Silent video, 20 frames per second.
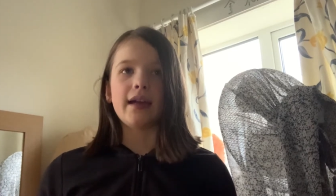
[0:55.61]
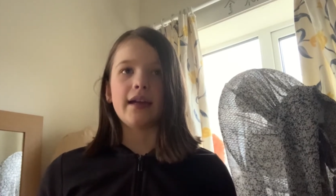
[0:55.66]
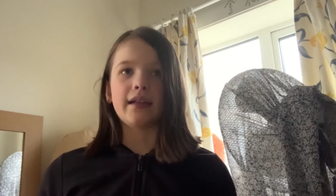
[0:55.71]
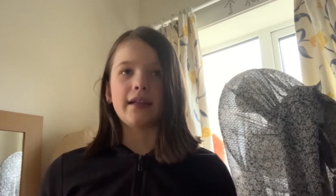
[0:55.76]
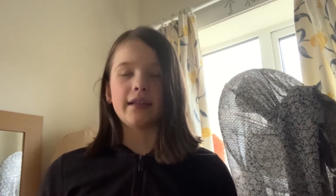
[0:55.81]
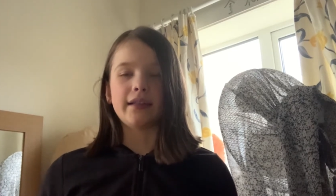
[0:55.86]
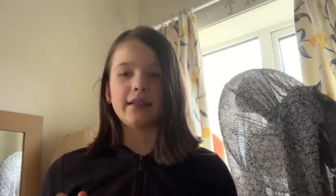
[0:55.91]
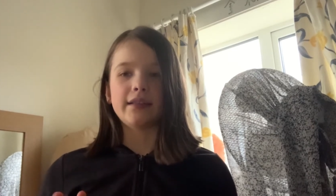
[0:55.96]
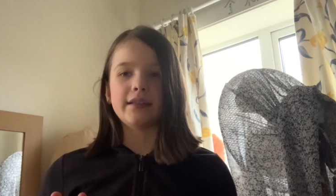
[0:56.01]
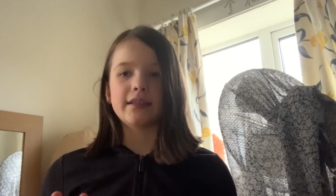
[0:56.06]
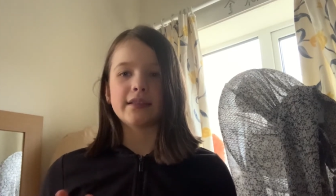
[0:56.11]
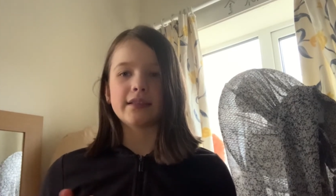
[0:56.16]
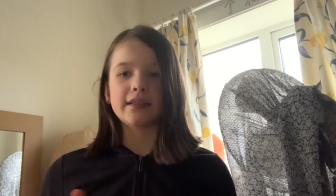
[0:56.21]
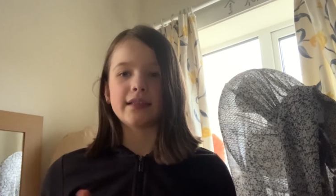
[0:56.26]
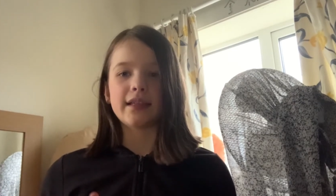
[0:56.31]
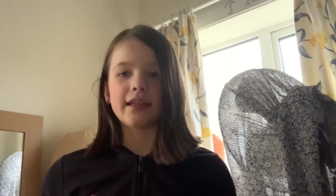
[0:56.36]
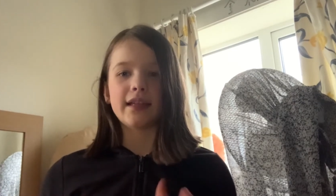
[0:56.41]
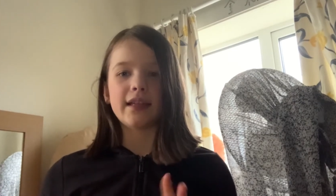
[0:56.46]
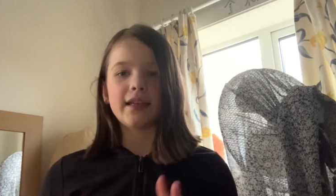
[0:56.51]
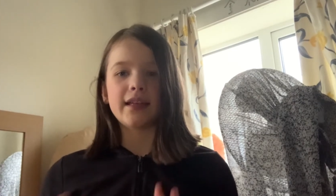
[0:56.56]
and
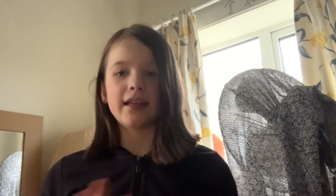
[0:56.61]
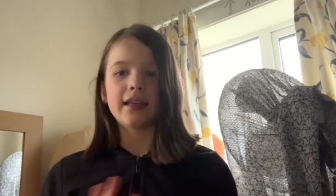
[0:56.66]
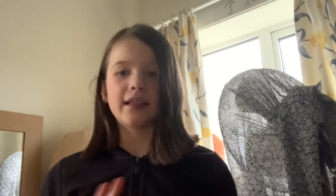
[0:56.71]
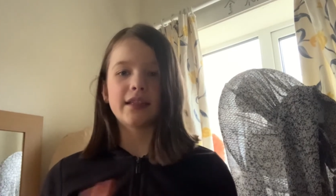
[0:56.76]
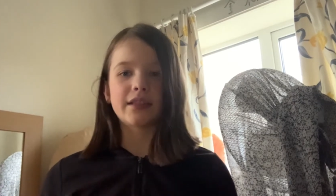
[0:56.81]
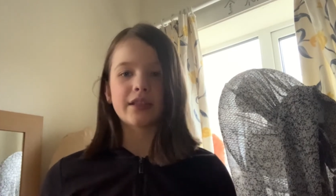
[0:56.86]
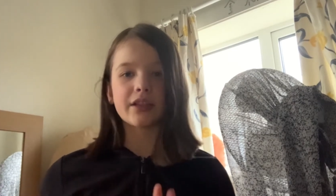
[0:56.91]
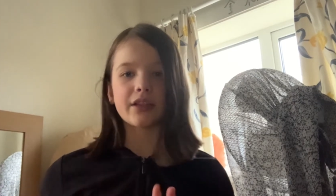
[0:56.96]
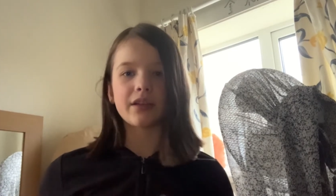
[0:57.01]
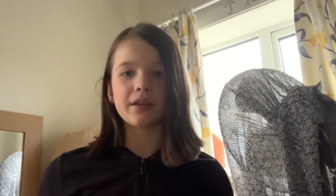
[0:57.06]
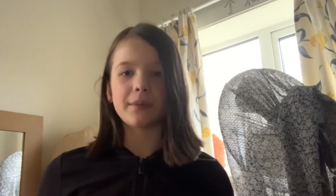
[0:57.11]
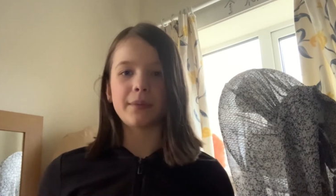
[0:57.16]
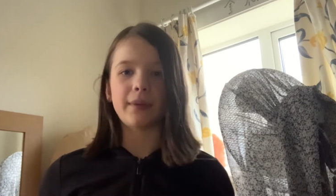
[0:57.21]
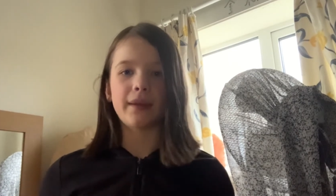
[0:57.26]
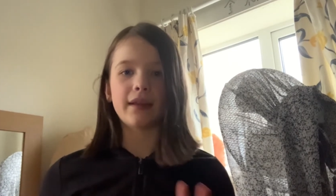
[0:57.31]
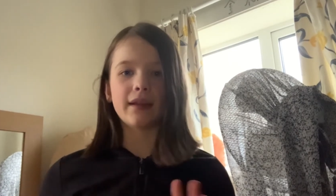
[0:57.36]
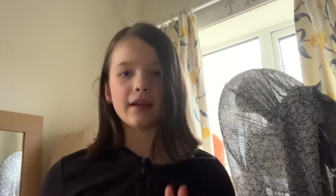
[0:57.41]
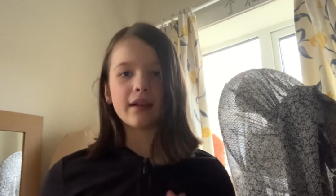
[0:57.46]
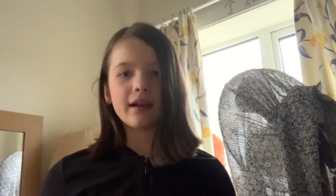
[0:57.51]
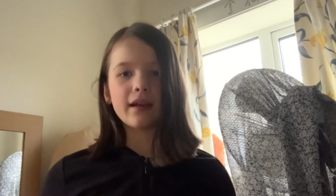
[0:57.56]
it's going to
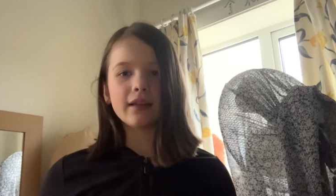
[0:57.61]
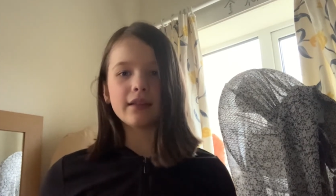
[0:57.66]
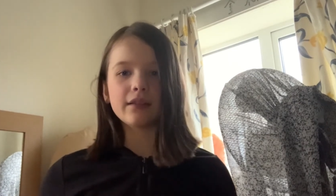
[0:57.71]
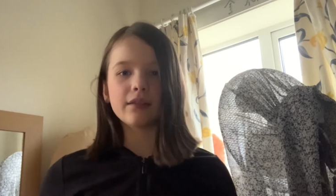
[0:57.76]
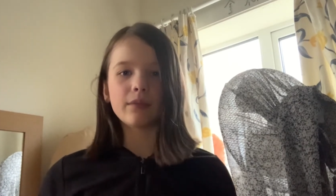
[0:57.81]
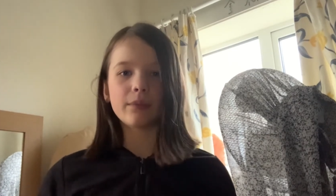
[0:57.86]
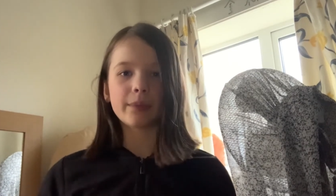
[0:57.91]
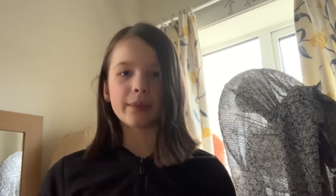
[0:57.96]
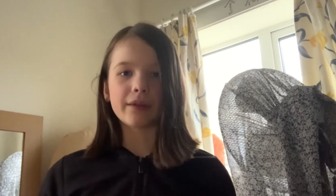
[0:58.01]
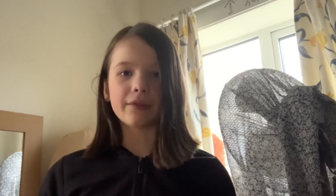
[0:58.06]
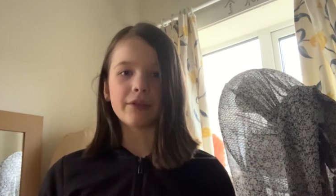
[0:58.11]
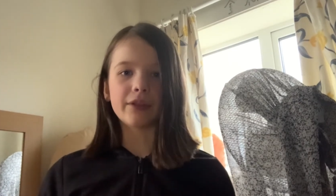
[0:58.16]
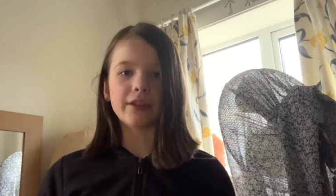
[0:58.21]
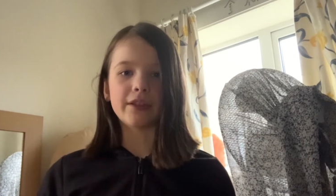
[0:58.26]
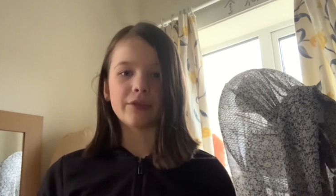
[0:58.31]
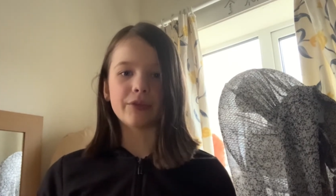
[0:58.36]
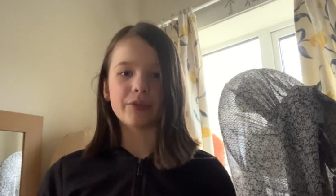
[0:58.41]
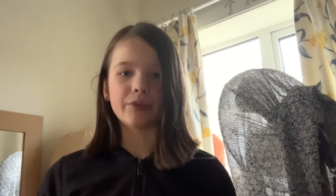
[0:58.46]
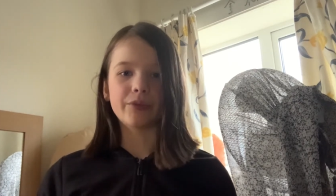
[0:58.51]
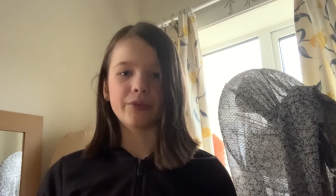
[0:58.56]
be a little bit of a
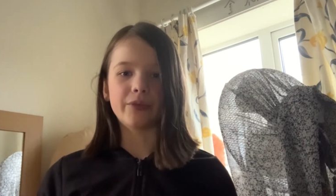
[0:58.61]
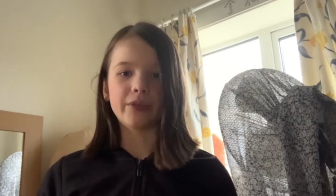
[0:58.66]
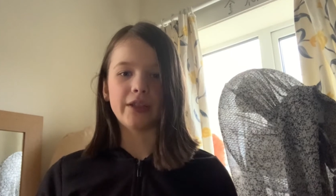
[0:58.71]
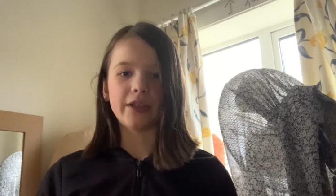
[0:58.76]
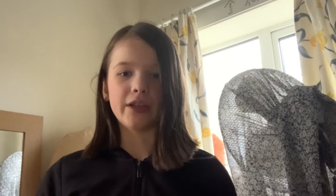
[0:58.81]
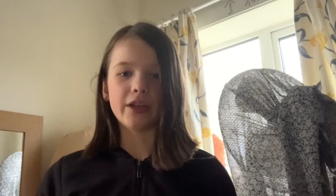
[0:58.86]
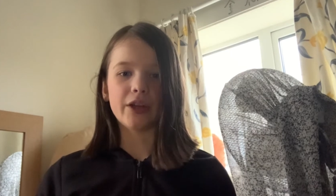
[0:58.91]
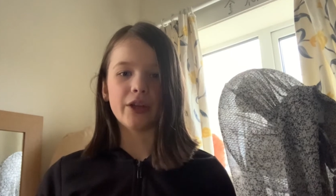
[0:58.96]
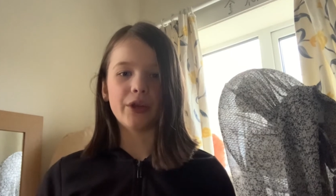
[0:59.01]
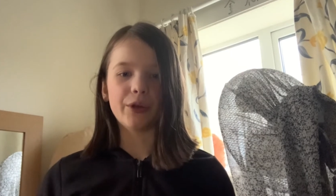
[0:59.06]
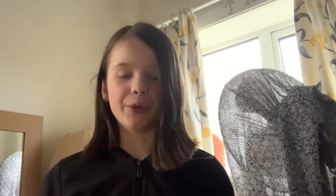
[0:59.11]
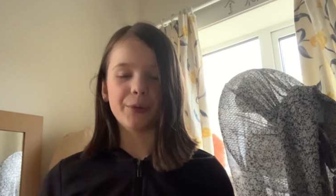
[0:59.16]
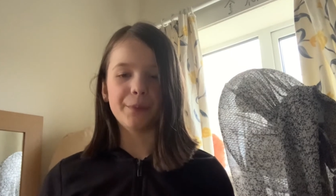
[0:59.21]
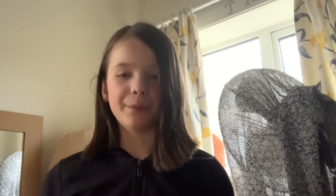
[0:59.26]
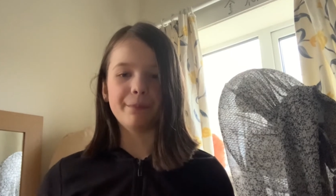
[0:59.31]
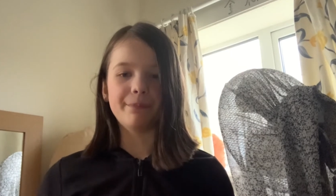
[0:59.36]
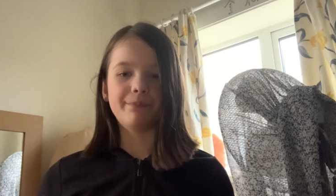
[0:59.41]
different video,